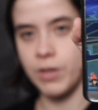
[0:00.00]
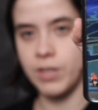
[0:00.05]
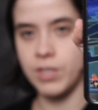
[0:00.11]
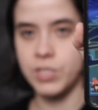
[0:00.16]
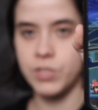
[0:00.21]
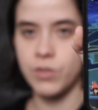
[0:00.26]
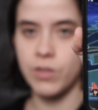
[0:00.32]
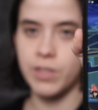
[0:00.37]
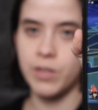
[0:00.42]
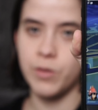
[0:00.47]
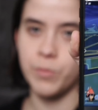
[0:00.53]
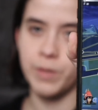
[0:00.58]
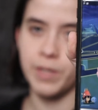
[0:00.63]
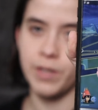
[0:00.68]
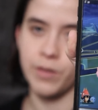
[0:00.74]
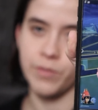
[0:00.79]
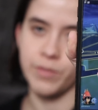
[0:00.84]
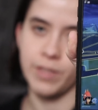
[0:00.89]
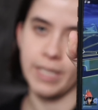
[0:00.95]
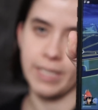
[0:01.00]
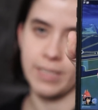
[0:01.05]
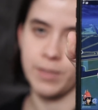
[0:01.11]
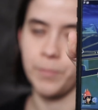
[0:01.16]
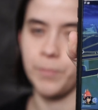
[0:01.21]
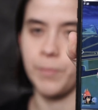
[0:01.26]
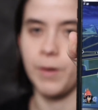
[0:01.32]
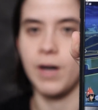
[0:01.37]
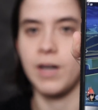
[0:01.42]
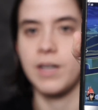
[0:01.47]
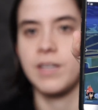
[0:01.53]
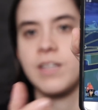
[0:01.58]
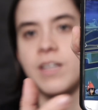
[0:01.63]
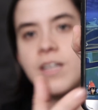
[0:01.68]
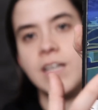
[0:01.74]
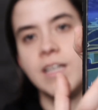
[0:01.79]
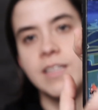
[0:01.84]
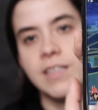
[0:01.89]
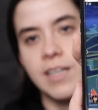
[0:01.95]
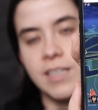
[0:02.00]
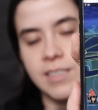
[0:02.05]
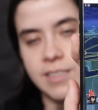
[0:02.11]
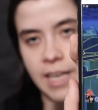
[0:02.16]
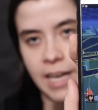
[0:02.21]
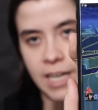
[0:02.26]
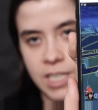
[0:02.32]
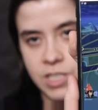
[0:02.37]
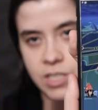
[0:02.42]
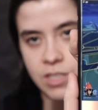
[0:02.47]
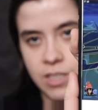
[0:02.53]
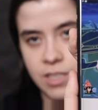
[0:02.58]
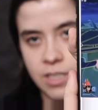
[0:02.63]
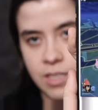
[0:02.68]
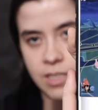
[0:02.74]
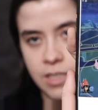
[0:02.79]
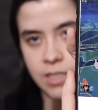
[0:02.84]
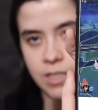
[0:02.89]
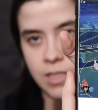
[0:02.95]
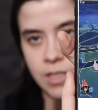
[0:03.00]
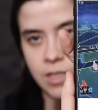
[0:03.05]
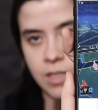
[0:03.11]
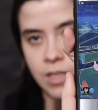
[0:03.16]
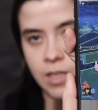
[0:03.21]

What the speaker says: gonna show a little bit of like the part that is actually